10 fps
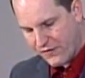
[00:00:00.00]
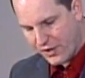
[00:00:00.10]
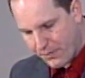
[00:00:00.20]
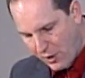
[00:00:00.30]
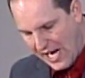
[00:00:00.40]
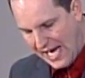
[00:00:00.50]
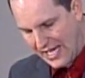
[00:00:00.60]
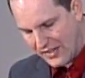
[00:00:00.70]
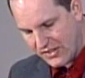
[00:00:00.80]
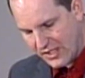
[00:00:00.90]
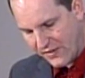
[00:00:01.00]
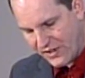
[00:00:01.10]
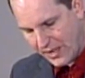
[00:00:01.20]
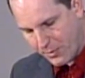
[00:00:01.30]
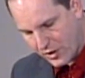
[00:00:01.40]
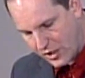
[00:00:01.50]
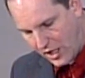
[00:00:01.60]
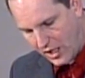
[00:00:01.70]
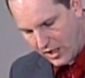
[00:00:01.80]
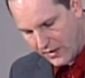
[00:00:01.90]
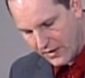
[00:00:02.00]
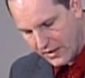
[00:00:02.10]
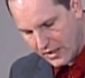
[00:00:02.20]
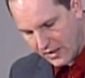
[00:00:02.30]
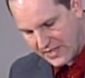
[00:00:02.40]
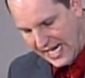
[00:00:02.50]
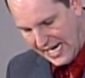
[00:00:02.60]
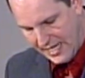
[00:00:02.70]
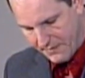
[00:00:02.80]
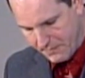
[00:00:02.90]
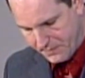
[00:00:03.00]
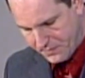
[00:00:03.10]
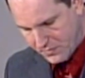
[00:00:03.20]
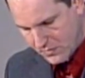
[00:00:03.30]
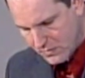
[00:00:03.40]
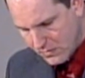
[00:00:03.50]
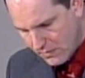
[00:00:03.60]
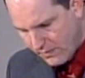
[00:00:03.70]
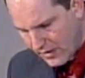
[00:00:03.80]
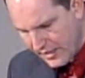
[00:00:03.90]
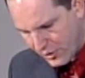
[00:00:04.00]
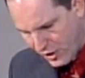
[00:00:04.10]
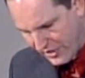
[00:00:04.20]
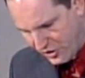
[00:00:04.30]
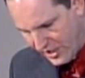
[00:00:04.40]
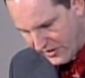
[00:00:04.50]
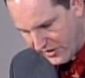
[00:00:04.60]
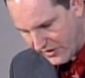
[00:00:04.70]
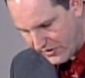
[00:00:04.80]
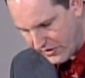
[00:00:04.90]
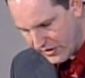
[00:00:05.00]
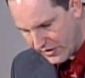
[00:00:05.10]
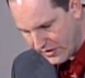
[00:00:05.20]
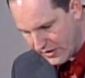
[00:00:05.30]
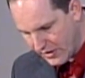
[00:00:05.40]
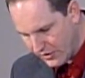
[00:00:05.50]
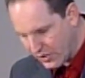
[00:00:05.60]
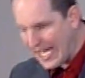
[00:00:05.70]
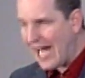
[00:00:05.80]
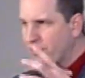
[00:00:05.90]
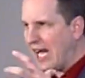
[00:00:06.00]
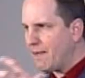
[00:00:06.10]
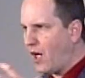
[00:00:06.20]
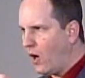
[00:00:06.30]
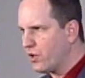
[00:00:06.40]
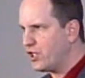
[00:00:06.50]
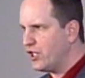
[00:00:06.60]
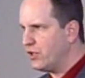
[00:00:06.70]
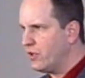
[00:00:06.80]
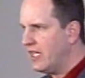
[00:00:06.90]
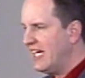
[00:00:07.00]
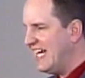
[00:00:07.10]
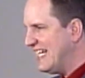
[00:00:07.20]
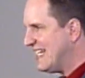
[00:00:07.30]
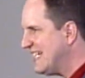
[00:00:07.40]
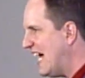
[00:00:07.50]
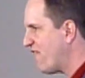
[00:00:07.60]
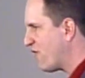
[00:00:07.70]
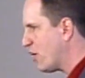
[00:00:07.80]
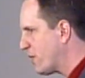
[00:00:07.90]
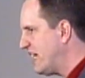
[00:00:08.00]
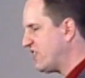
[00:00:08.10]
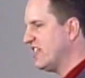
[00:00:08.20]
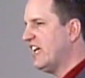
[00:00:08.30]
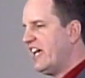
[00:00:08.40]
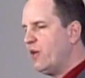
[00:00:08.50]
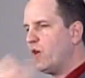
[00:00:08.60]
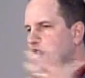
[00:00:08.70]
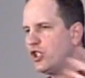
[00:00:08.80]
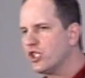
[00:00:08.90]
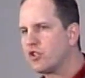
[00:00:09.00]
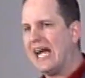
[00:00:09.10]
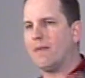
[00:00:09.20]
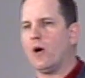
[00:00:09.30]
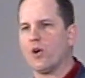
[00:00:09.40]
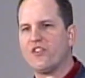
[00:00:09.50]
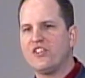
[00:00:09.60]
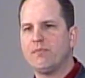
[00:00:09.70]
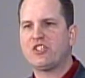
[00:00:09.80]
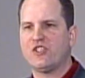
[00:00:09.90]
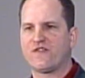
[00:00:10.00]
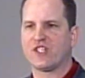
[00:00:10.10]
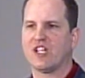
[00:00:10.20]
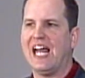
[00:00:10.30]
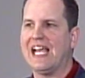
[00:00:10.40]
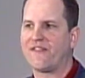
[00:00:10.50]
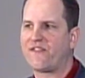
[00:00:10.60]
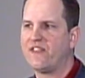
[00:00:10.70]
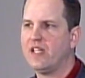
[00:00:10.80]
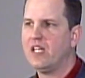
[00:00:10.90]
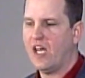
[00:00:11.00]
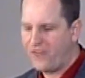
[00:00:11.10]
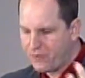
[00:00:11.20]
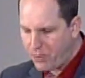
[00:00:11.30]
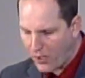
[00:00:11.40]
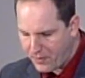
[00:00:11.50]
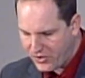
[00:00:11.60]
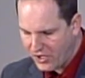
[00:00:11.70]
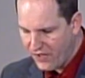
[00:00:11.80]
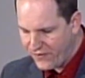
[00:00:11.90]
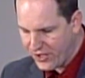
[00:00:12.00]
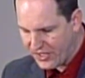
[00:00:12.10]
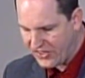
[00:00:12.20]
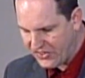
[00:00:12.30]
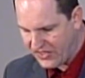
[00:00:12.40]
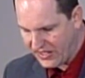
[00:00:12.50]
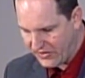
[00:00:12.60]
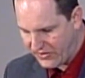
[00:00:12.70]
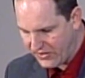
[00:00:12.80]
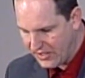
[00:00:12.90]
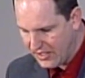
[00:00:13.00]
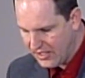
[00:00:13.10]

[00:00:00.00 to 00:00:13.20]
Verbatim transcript: for the prize of the upward call of God in Christ Jesus. So God grabbed a hold of you, and He did that for a reason. He wants you to grab a hold of His mission for your life, of His purpose for your existence.